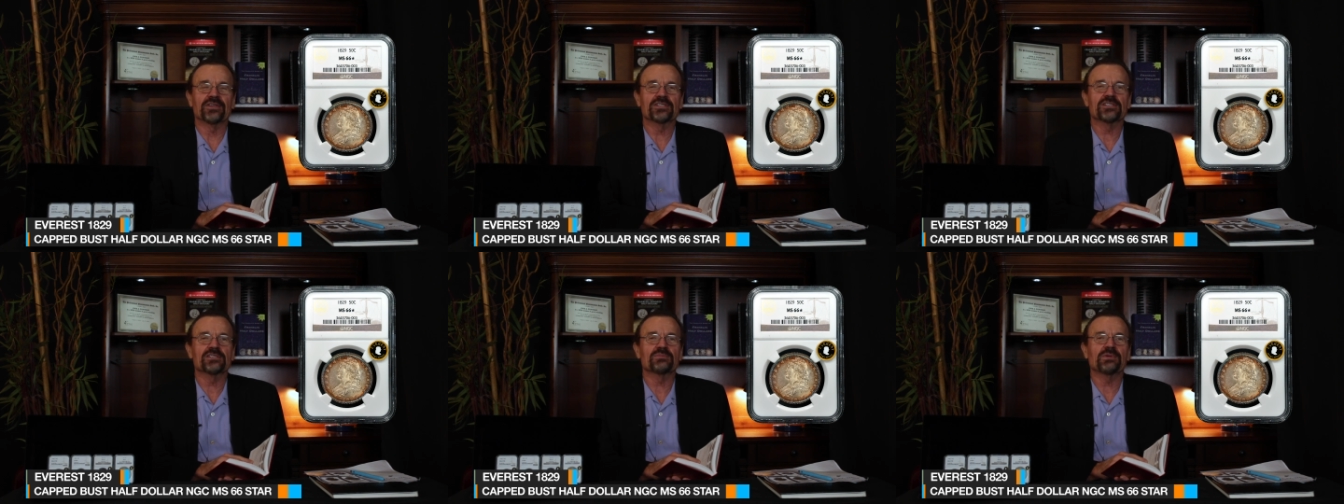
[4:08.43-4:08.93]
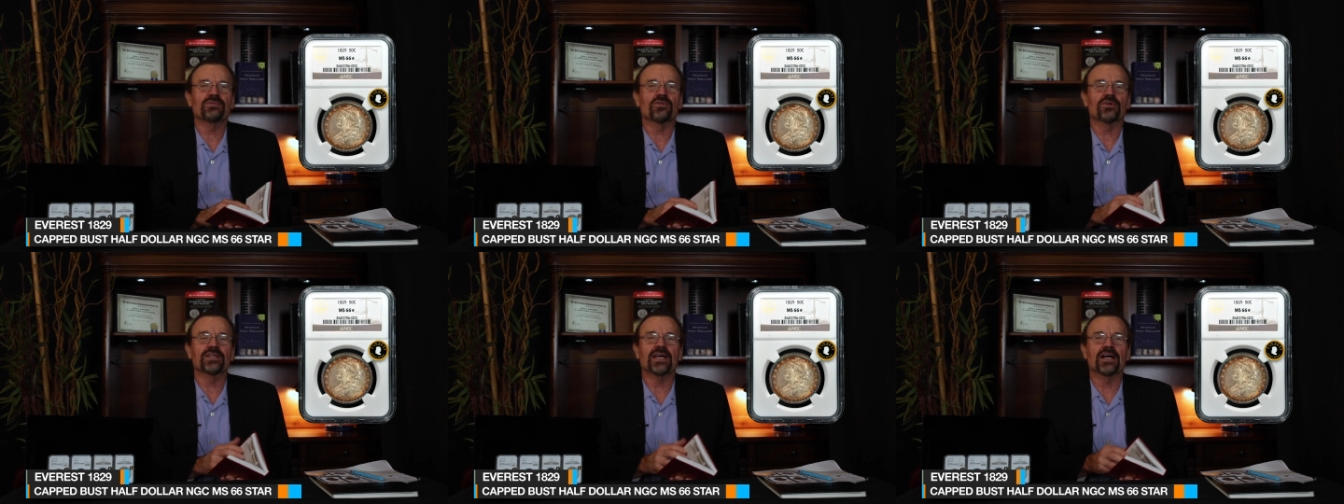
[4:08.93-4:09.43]
This is
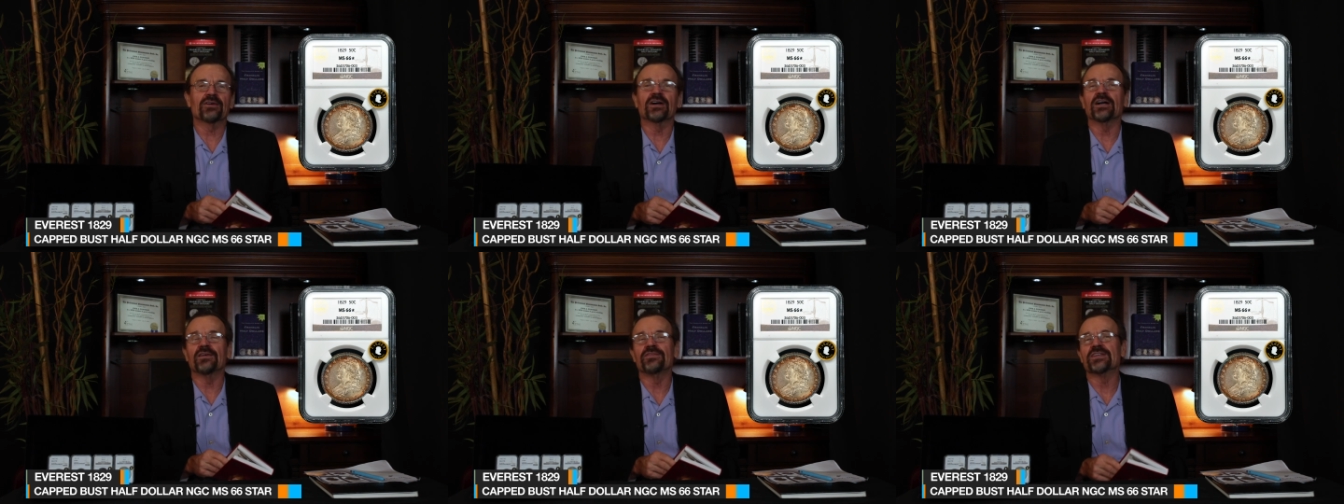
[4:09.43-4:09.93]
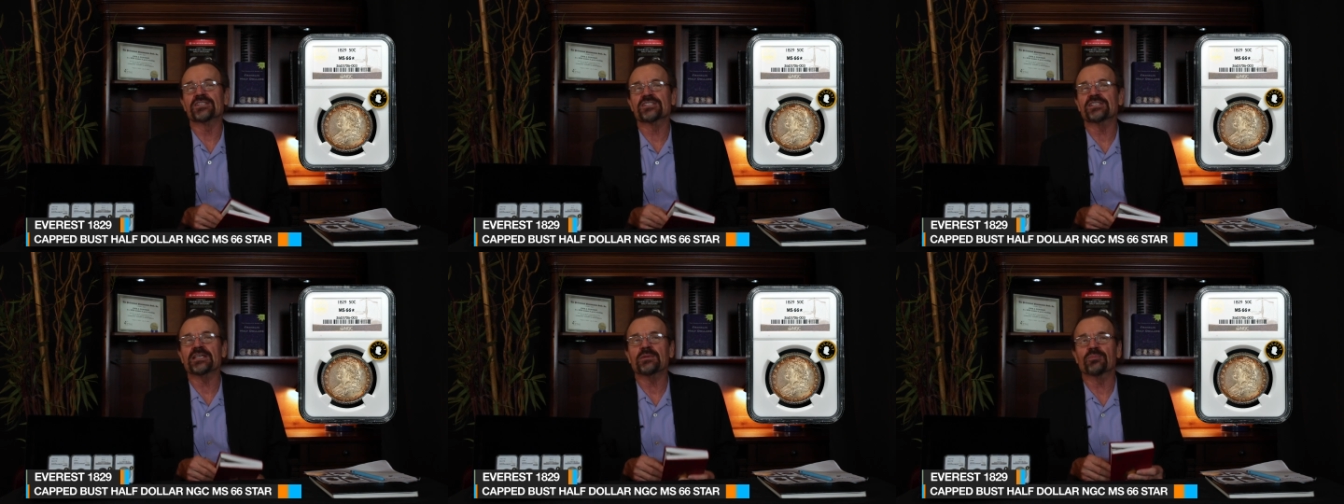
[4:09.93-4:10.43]
before the era of the
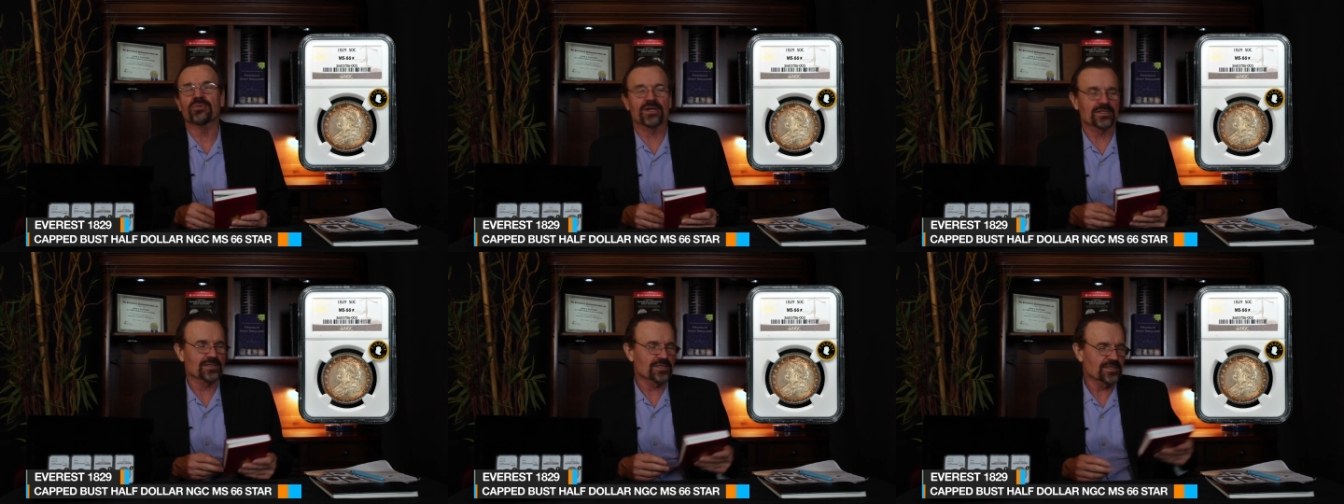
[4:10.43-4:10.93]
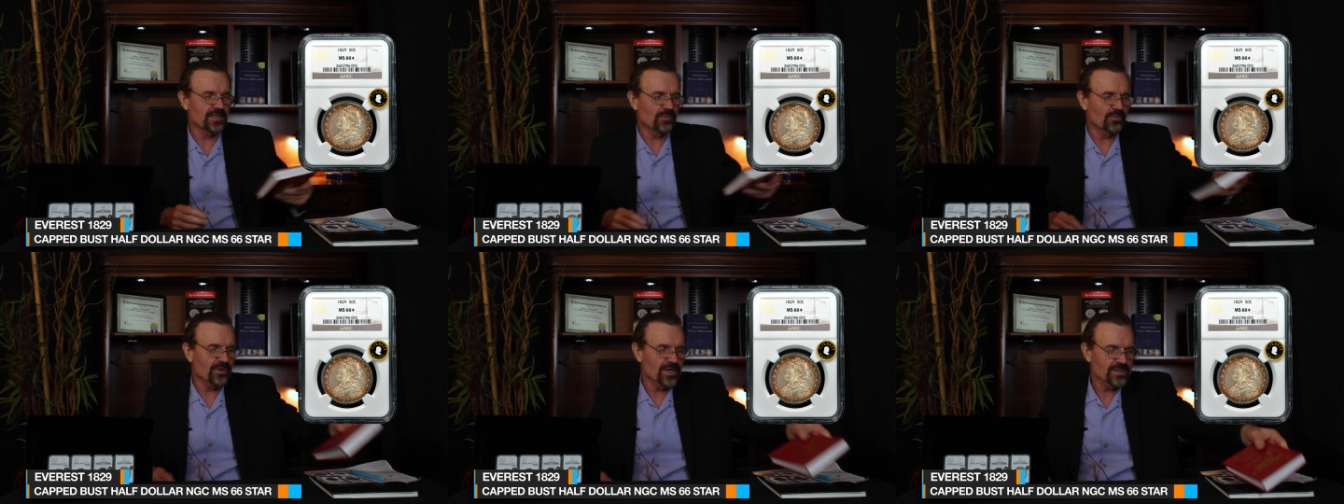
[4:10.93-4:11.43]
steam press. The
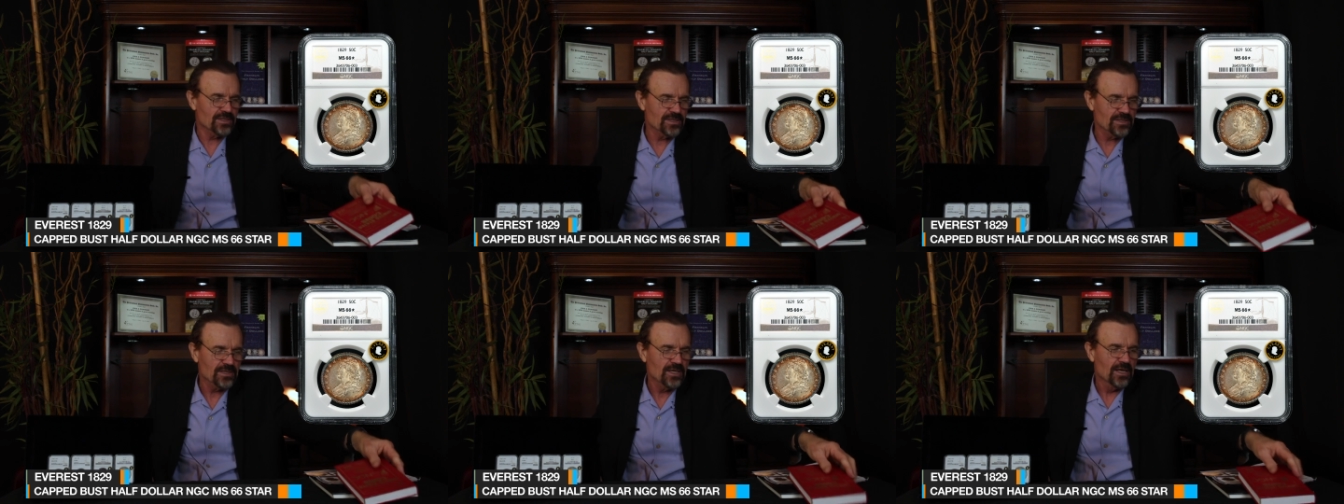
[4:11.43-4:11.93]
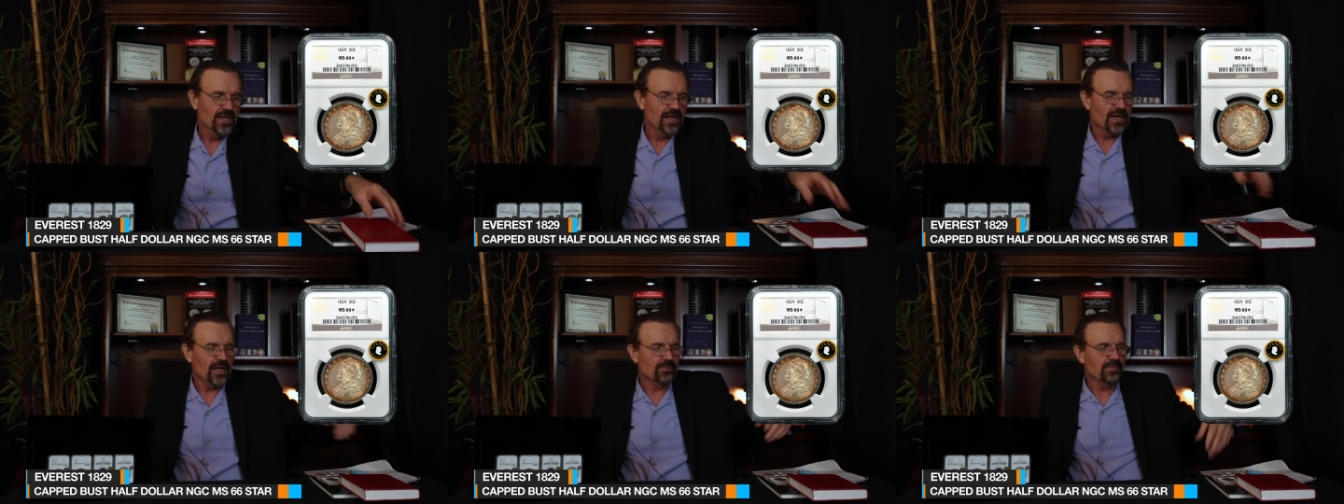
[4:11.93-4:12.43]
steam presses,
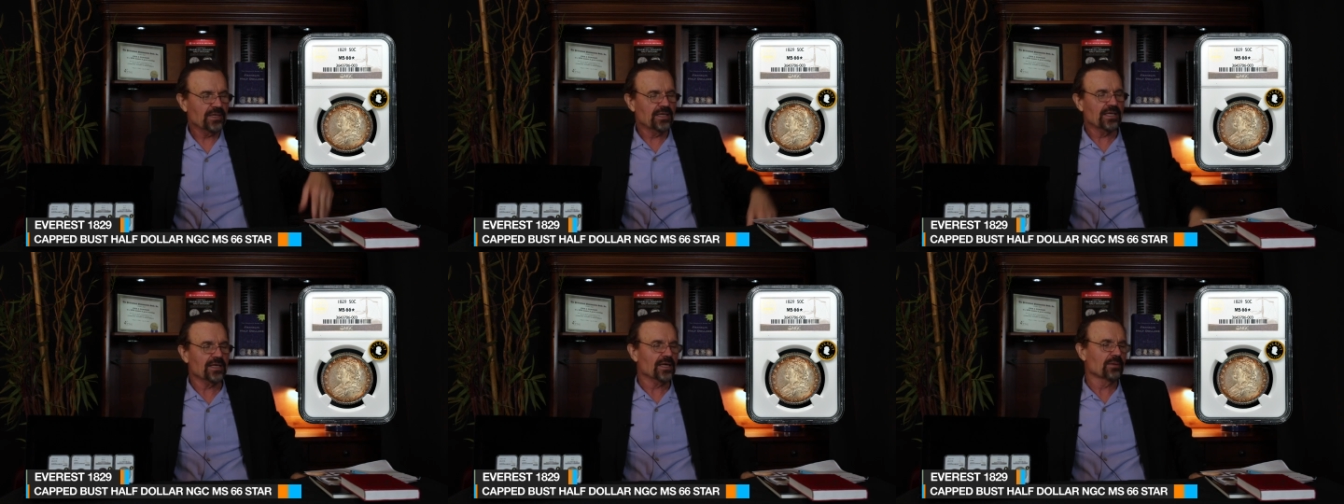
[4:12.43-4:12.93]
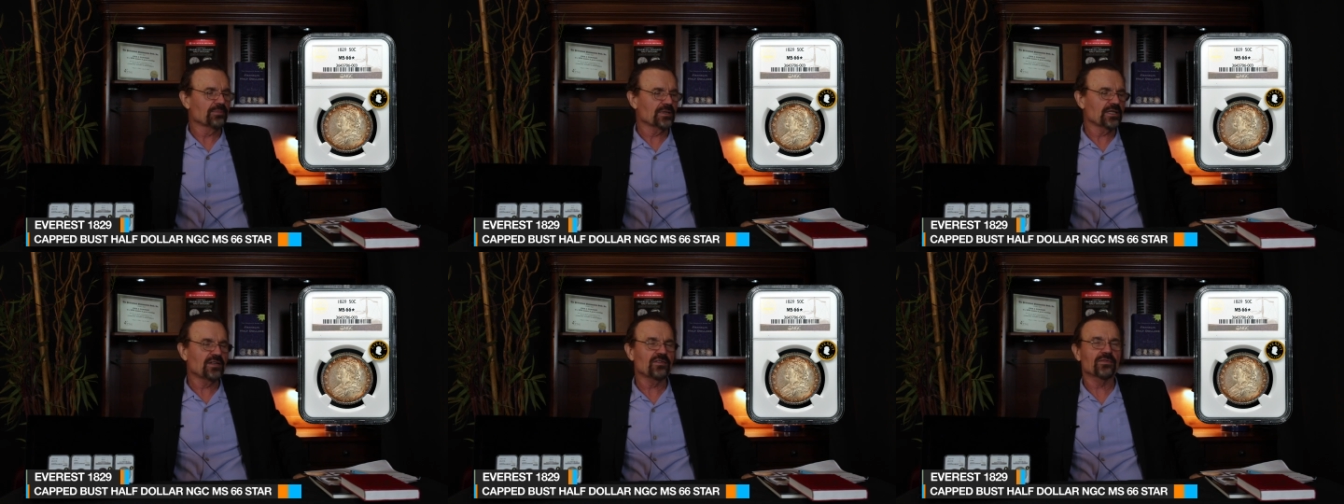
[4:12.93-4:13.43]
I, I
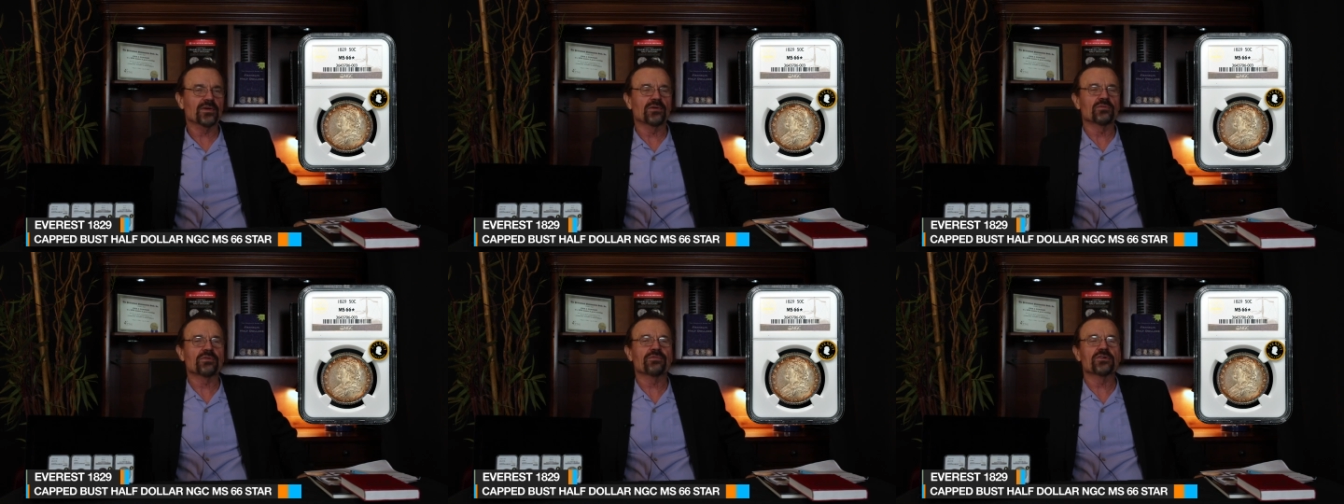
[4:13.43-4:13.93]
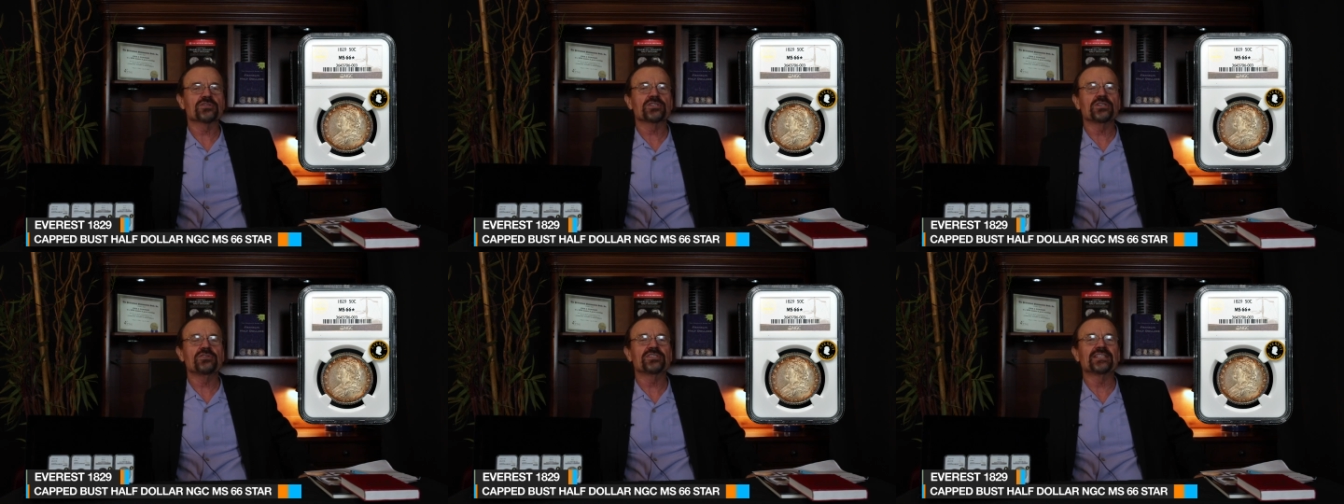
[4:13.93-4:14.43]
believe, uh, were
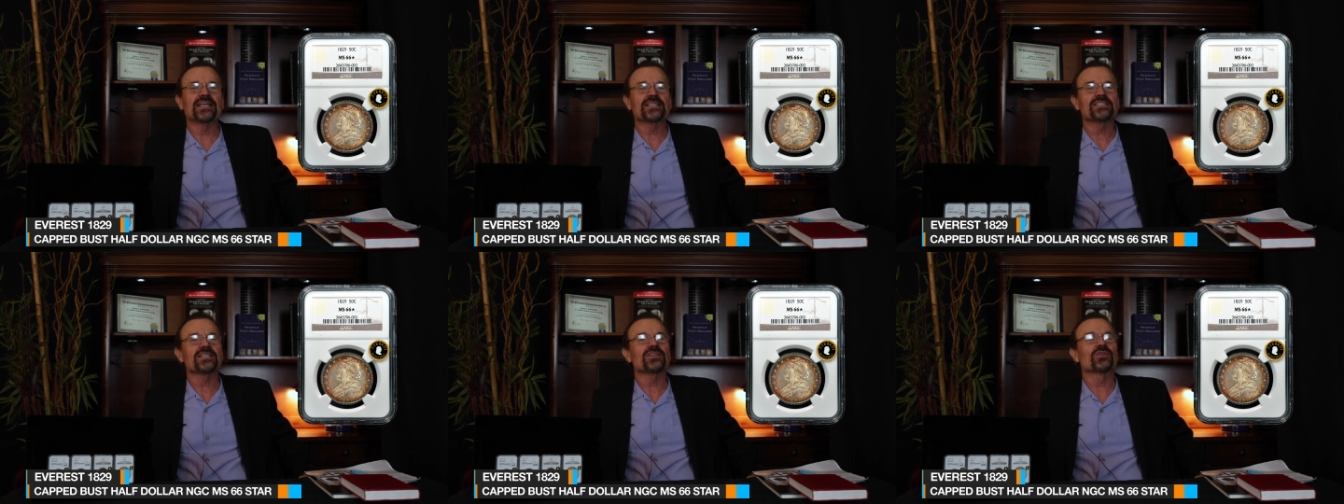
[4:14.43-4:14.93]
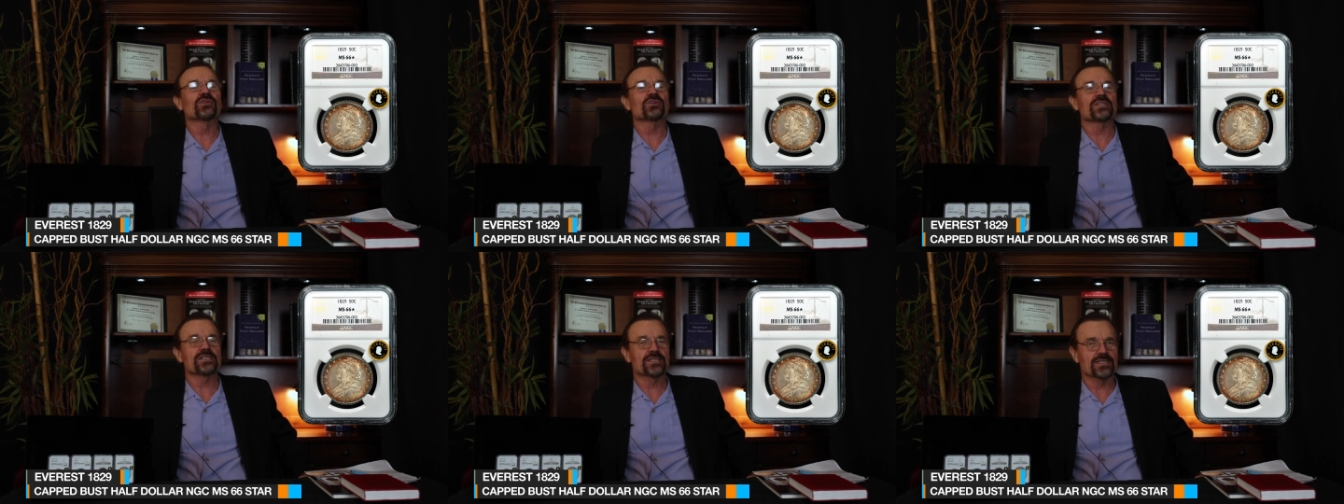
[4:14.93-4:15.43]
first used in
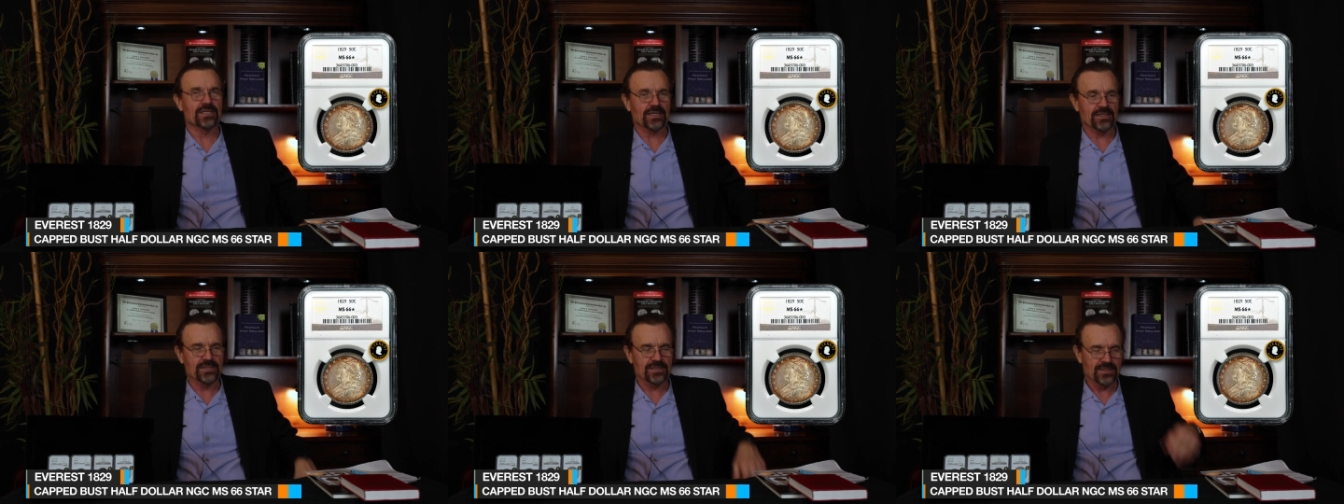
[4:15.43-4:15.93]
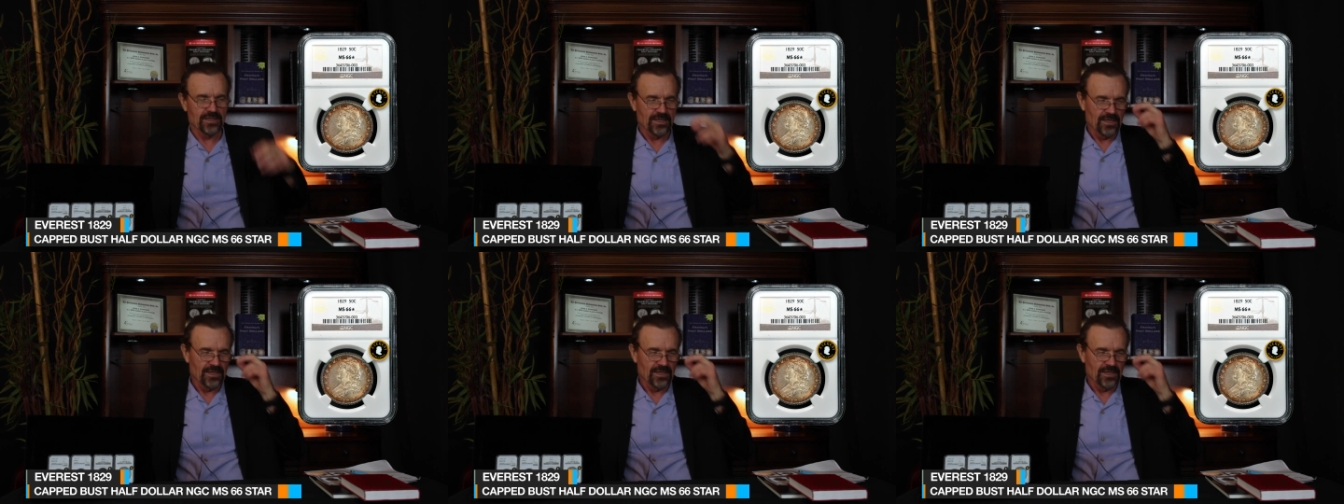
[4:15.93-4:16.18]
1836.